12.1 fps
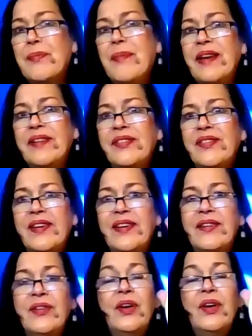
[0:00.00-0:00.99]
the
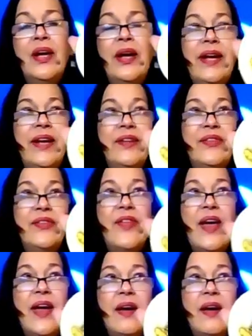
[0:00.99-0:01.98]
medicine. It's
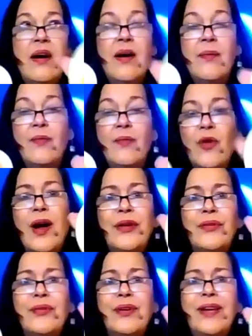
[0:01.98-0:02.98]
that
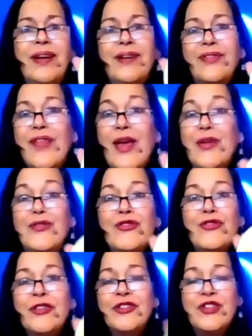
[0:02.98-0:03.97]
camaraderie, it's that
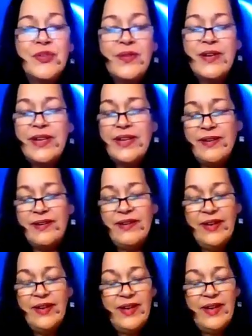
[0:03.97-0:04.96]
nurturing,
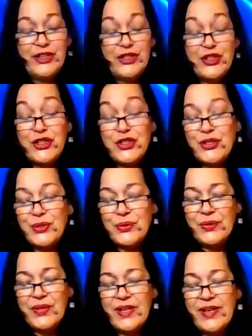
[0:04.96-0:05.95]
it's
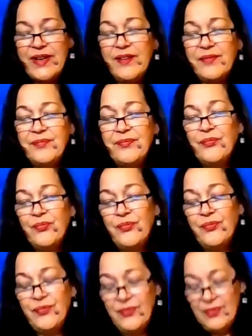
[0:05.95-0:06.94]
soothing.
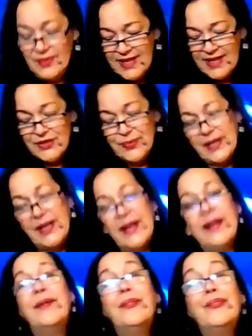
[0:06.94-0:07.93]
That's what
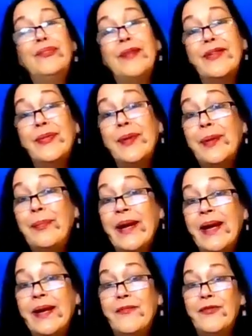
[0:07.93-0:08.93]
I'm
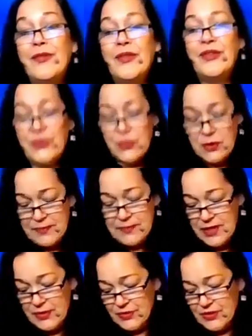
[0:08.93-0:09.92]
picking up for the
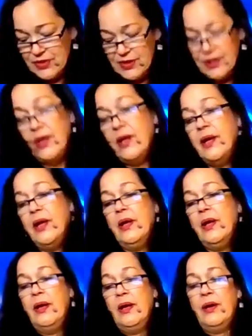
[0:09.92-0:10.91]
Scorpios.
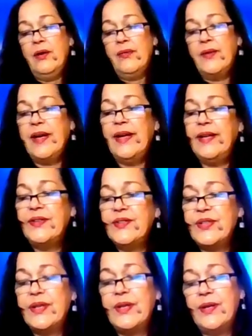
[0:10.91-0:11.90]
All right,
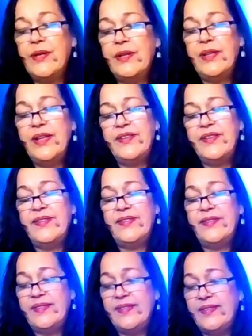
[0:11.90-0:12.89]

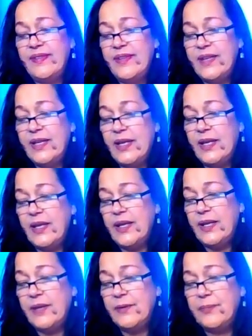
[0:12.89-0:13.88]
let's
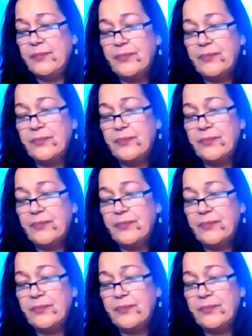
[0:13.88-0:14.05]
see.